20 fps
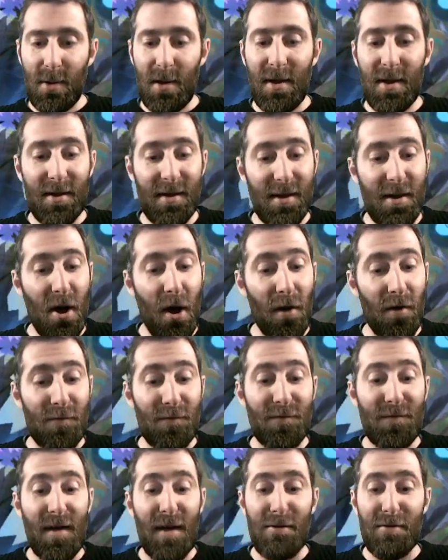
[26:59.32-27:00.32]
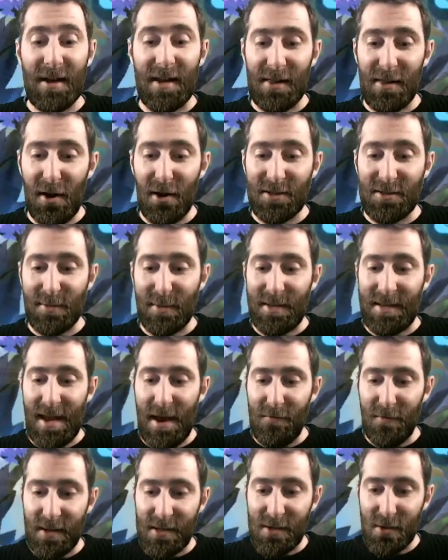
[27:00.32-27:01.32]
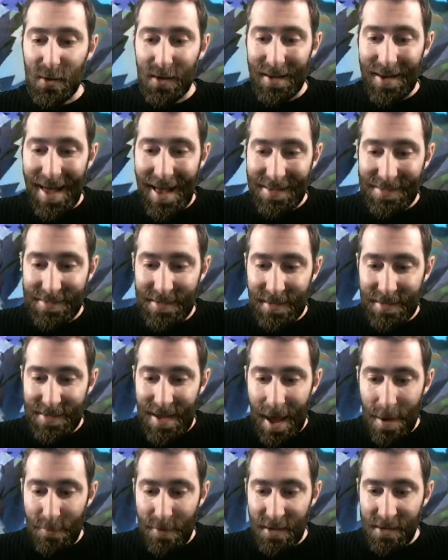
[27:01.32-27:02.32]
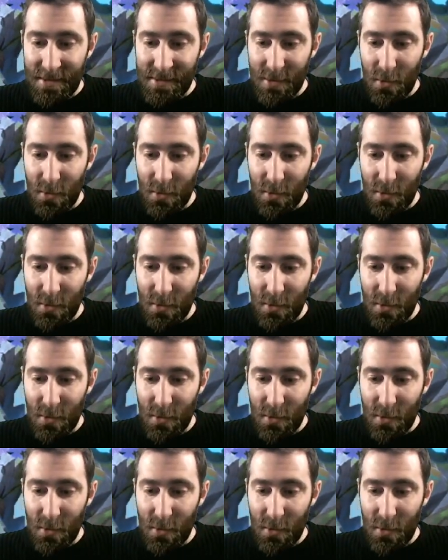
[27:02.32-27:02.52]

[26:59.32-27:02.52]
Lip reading: We got very close, but we definitely took less damage.